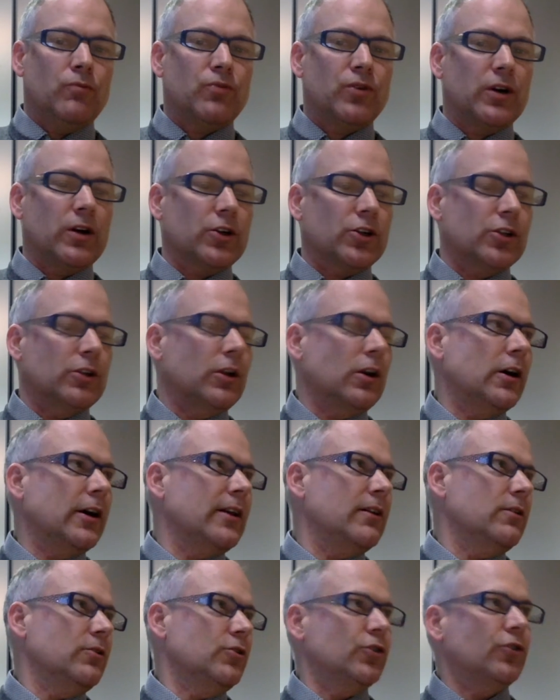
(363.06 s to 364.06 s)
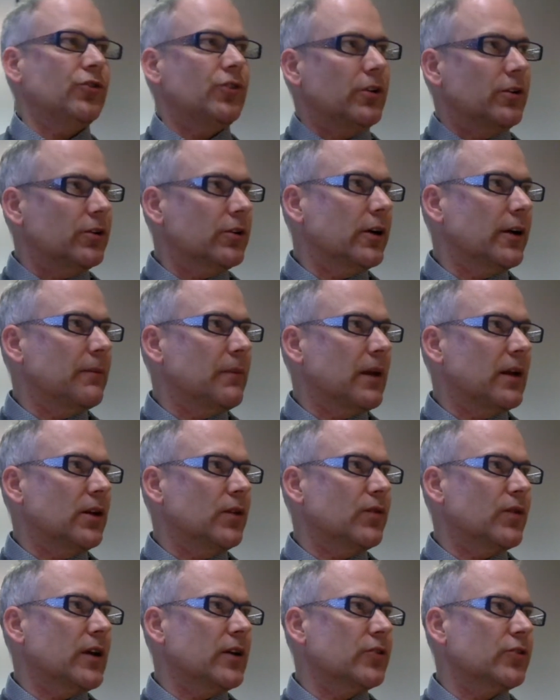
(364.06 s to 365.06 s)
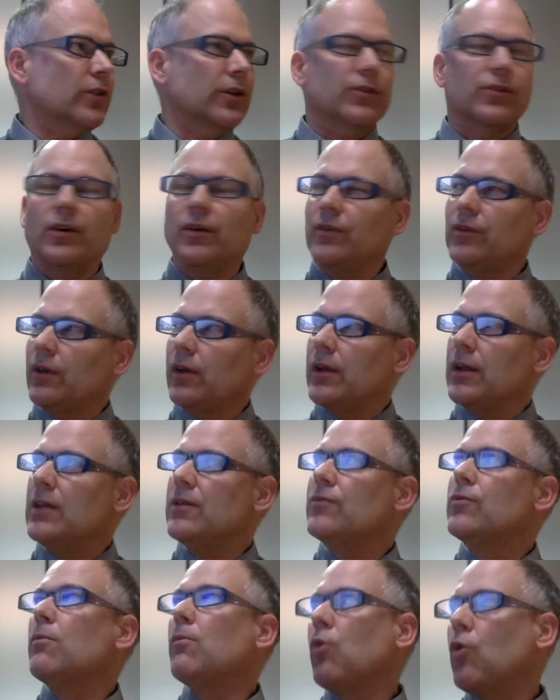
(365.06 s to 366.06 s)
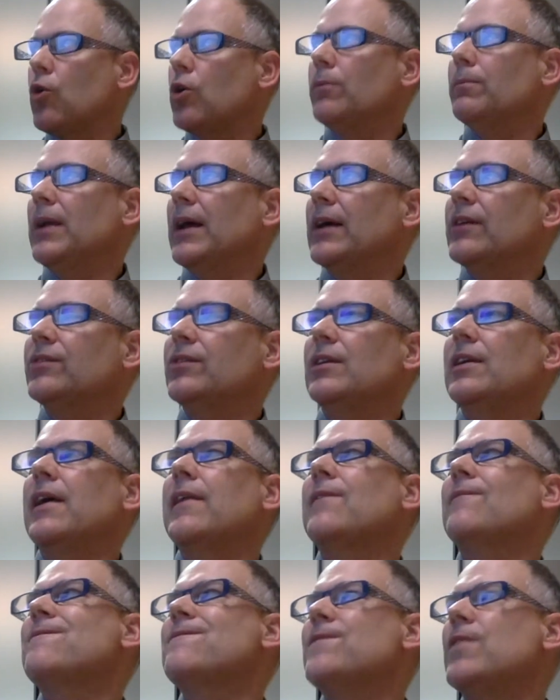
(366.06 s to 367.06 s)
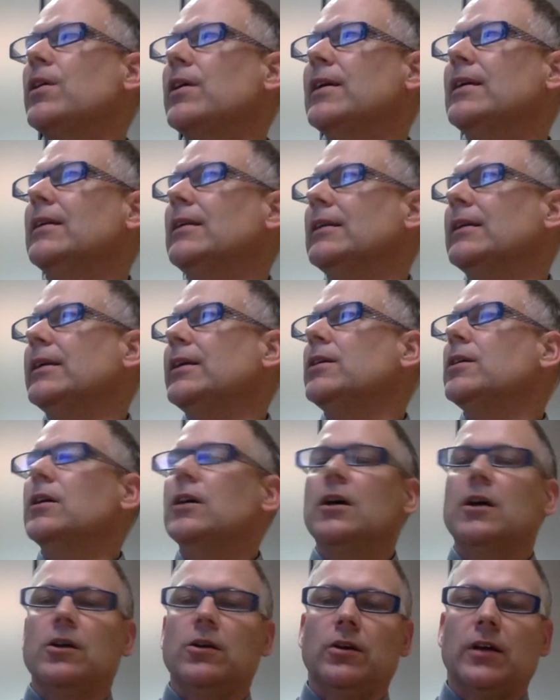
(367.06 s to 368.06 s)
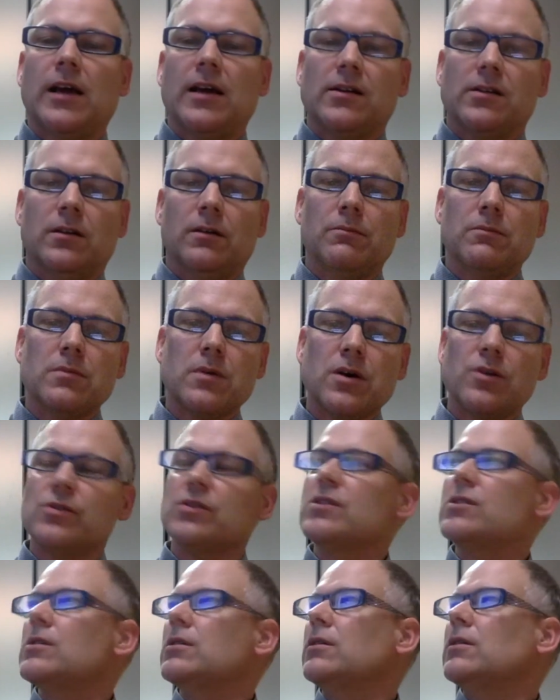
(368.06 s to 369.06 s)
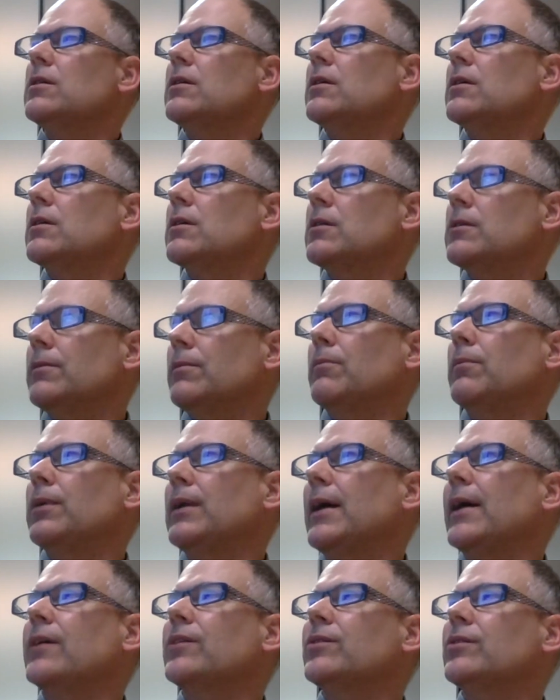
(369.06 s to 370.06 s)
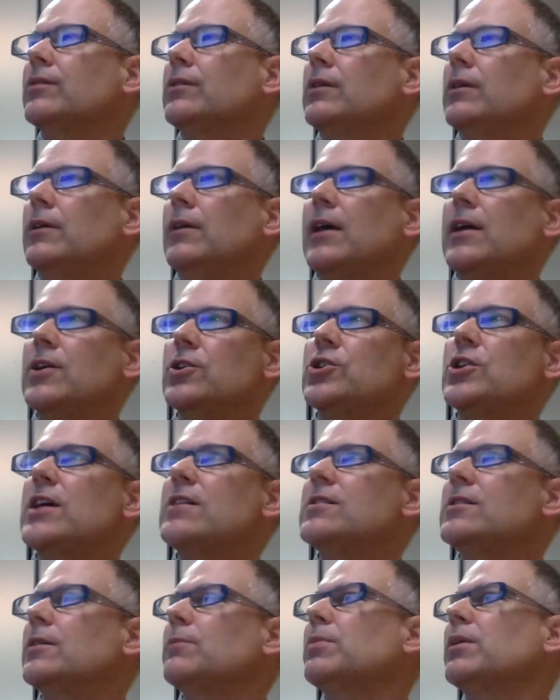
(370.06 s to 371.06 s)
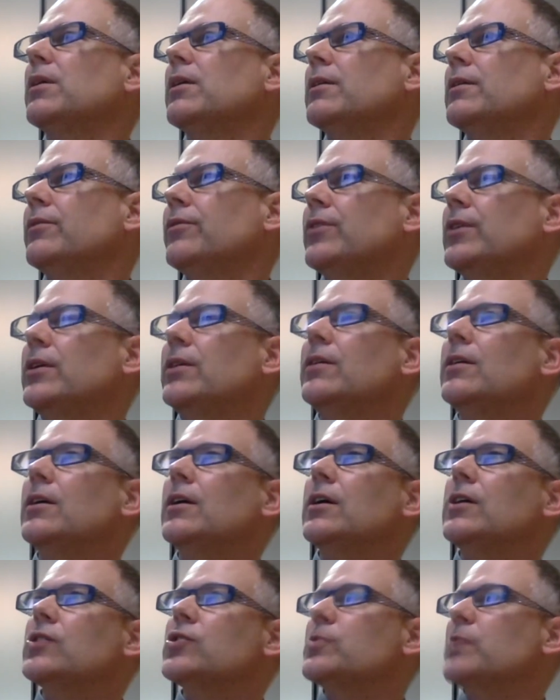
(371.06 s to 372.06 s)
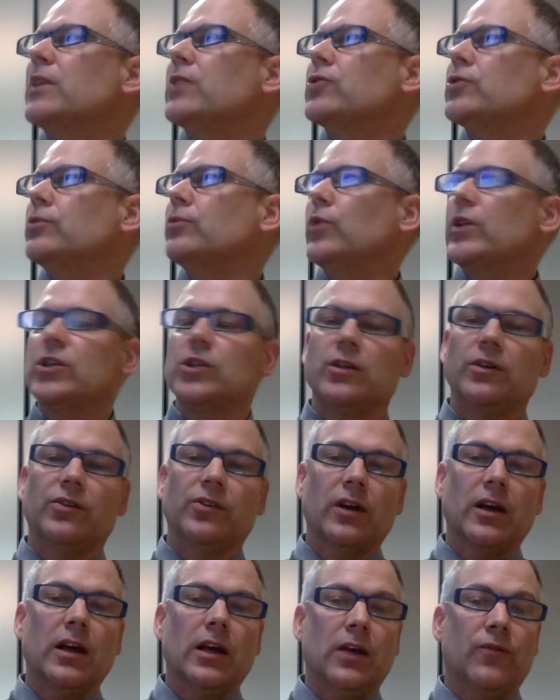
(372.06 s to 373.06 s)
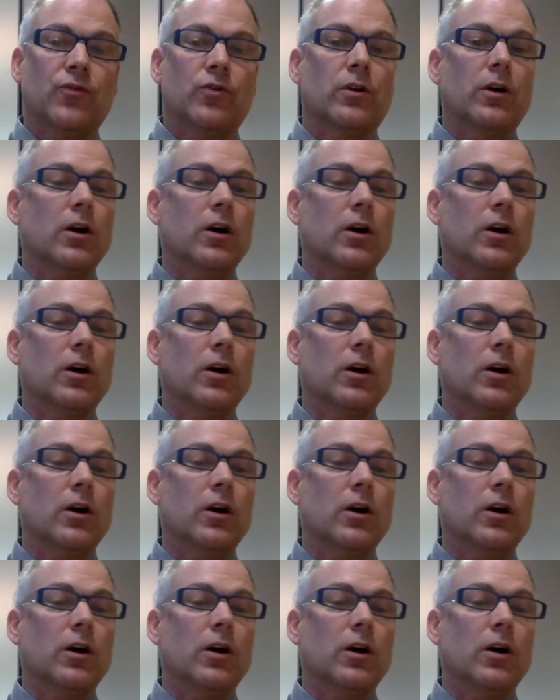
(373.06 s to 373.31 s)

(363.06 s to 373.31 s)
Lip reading: production line and just-in-time manufacturing. So it's even more complexity. And then finally, you get to the most complex and energetic part of the spectrum, which is, if you're a